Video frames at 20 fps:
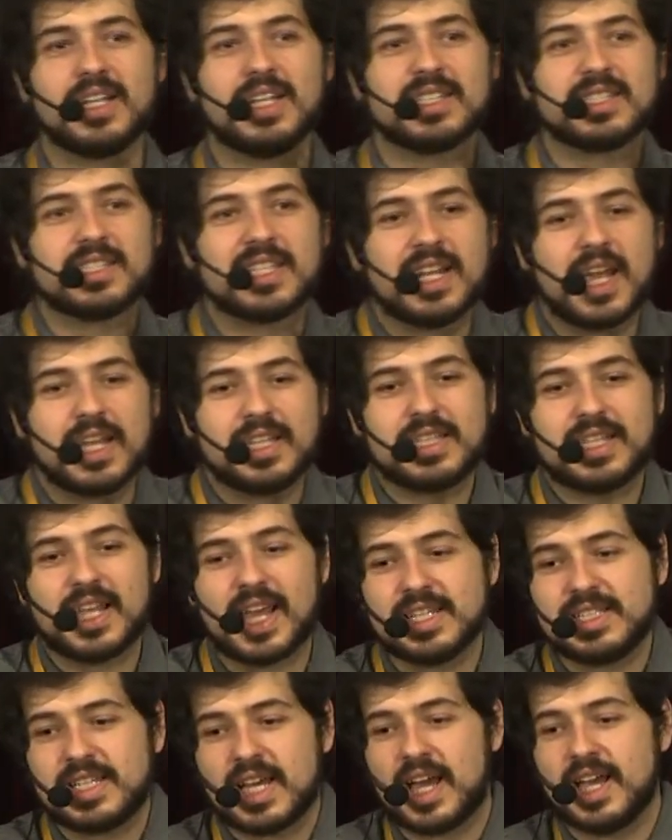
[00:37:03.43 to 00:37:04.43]
The
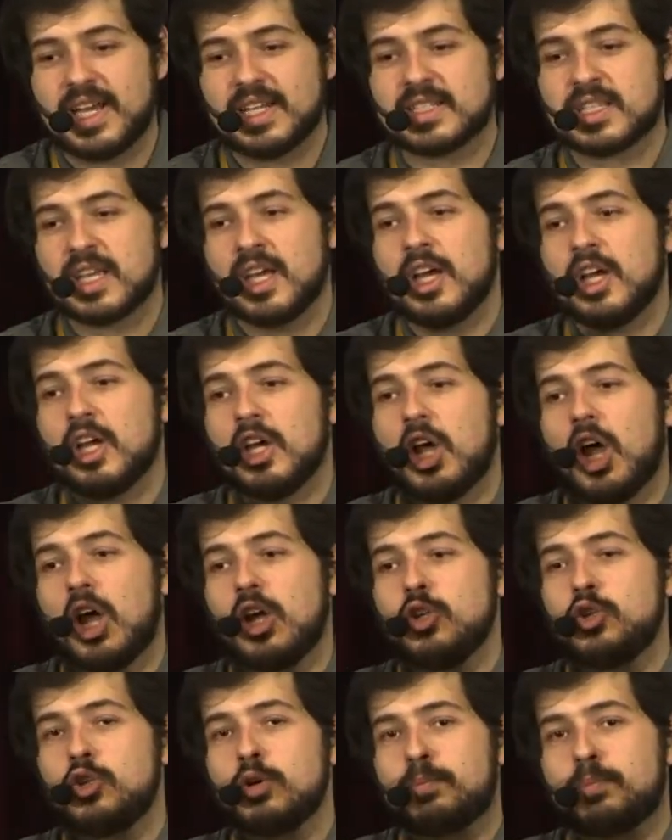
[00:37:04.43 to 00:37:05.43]
idea is
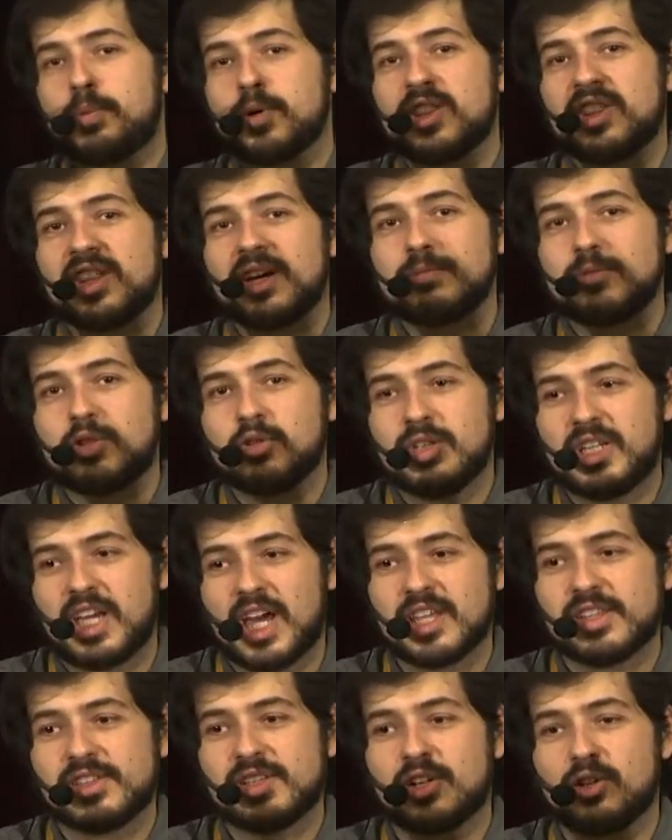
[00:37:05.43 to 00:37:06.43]
you put them
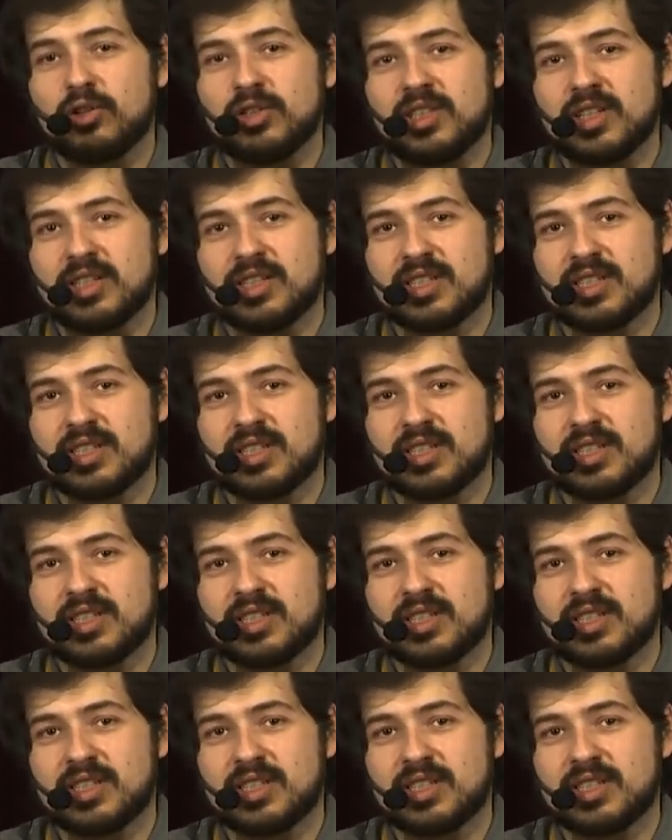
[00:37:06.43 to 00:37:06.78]
together on the